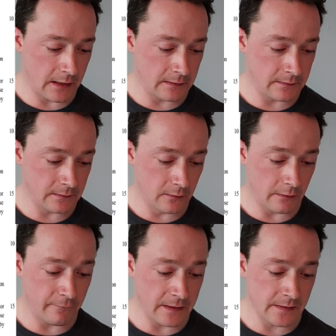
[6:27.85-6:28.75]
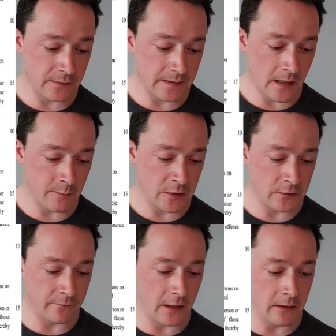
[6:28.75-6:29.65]
of incitement
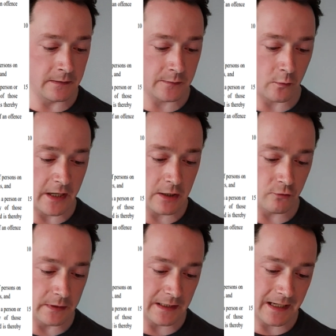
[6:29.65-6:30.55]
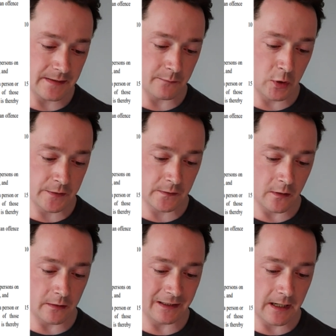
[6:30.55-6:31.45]
to violence or hatred against a person
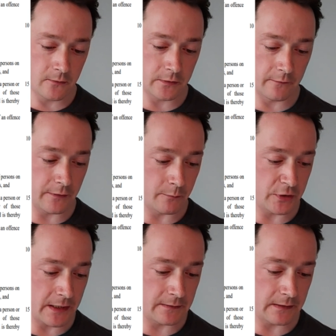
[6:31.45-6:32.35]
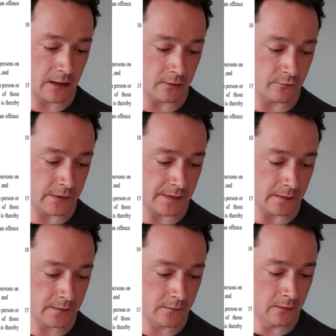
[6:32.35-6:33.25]
on account of their protected
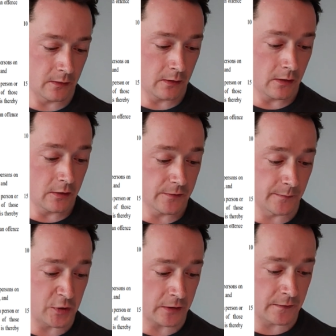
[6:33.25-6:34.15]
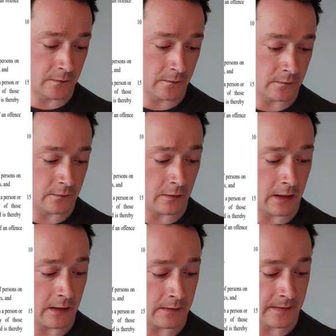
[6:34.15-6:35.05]
characteristics. Subjects
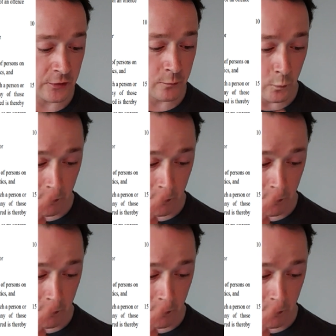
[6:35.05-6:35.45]
to Section